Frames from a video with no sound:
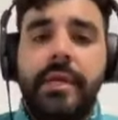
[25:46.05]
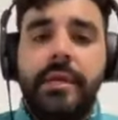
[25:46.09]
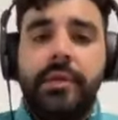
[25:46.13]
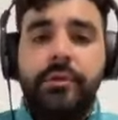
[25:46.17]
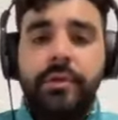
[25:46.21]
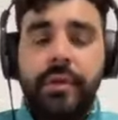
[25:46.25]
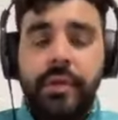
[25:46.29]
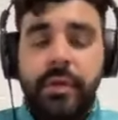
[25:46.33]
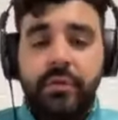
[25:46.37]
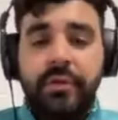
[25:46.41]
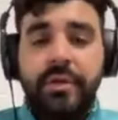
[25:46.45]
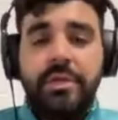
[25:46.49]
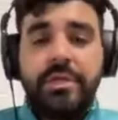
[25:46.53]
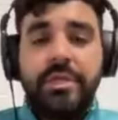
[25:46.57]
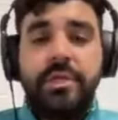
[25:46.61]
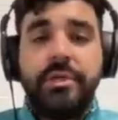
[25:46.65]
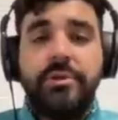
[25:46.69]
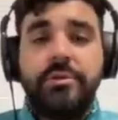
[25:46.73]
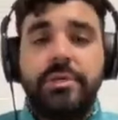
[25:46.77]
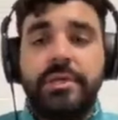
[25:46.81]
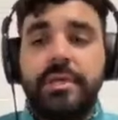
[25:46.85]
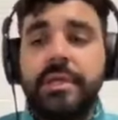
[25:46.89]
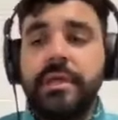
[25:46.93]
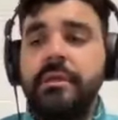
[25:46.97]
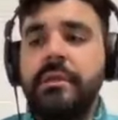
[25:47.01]
You're increasing your
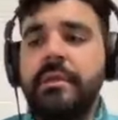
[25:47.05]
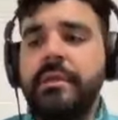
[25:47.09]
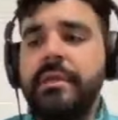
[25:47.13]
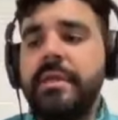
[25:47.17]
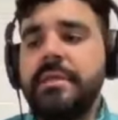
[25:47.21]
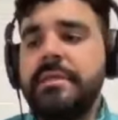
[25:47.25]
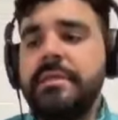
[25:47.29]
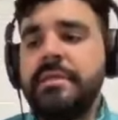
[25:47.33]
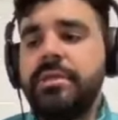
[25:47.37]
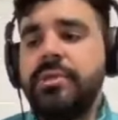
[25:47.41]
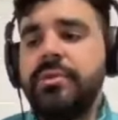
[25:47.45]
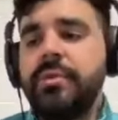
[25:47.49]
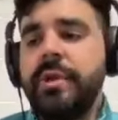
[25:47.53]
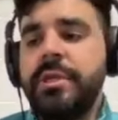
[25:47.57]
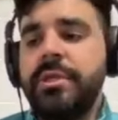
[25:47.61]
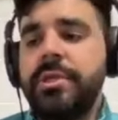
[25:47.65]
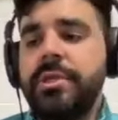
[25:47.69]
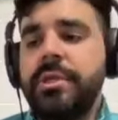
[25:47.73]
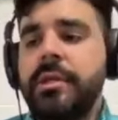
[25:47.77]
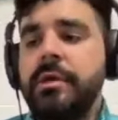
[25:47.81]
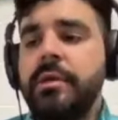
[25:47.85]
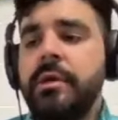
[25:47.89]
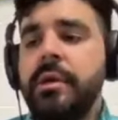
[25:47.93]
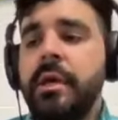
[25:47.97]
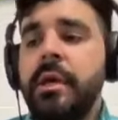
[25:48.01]
skill in that
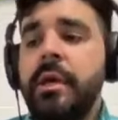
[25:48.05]
situation.